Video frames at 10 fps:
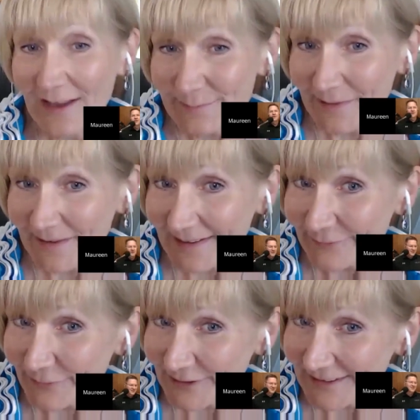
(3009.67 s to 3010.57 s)
on my
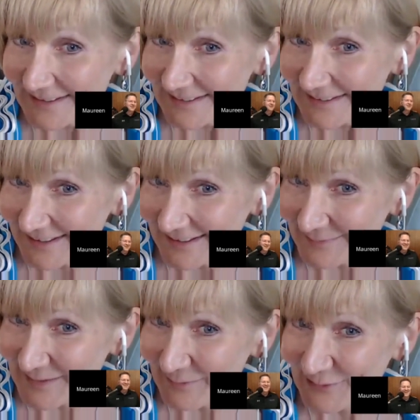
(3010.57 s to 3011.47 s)
free
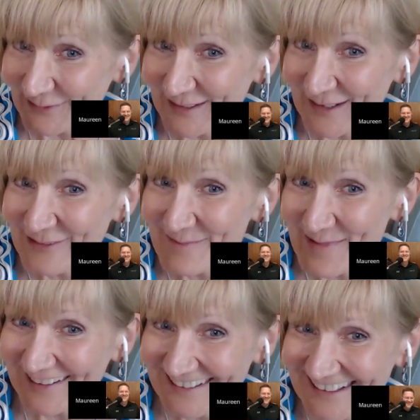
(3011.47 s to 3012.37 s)
time. That was yeah. never
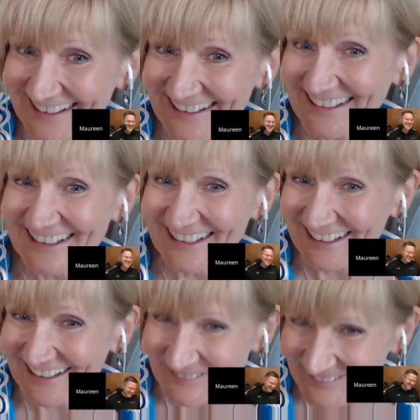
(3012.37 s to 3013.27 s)
my day
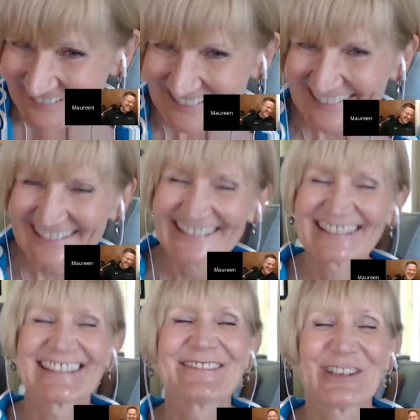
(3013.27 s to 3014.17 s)
job,
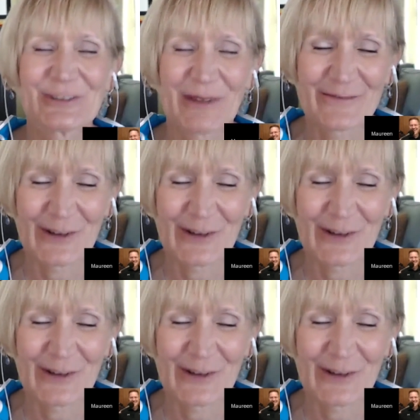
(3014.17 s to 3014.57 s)
which I'm